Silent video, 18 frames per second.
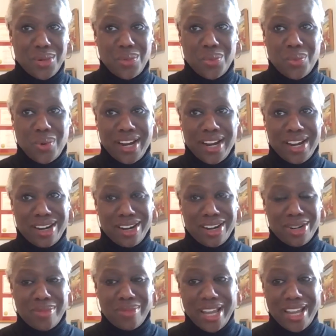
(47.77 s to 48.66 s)

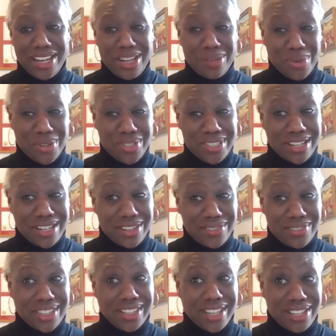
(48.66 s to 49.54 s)
Where 80%
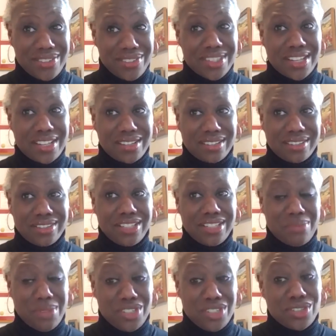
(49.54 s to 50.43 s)
of the life cycle
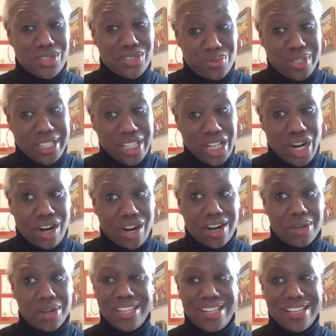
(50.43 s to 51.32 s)
emissions really
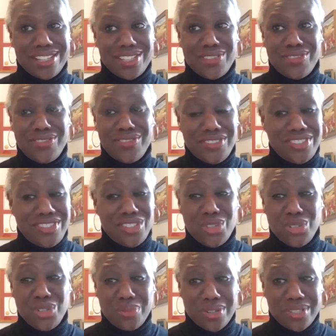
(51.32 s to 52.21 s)
are. It's
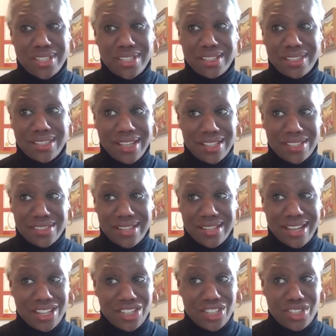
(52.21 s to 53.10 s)
52% less
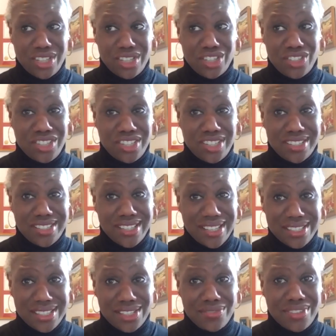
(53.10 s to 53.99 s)
uh, GHG
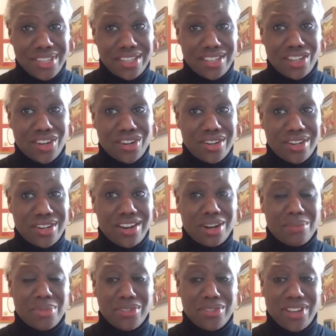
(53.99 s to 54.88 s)
intensive than current
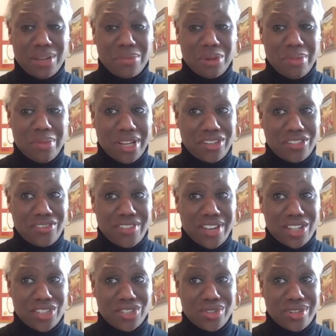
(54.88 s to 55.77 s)
carbon fiber
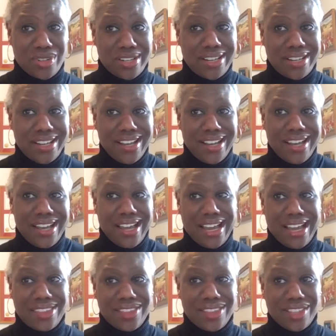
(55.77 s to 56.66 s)
manufacturing,
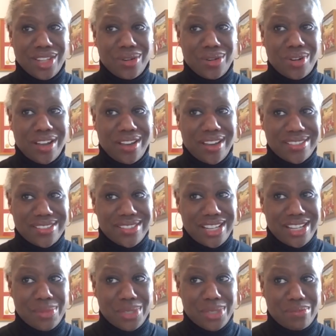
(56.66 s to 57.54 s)
and the low cost
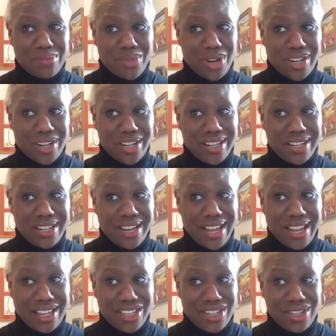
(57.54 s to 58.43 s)
enables a market
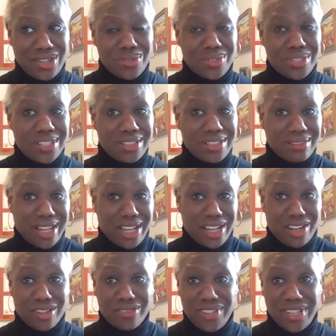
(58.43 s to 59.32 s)
end use in
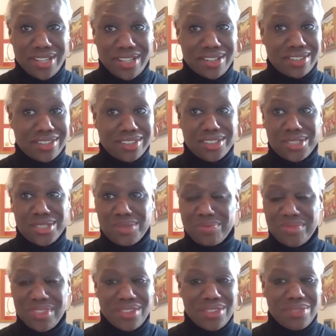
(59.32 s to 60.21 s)
lighter vehicles,
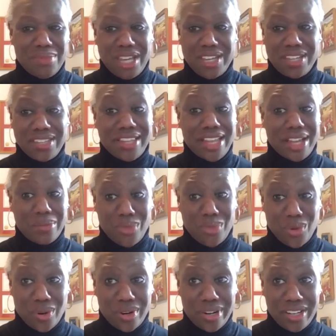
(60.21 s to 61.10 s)
making them more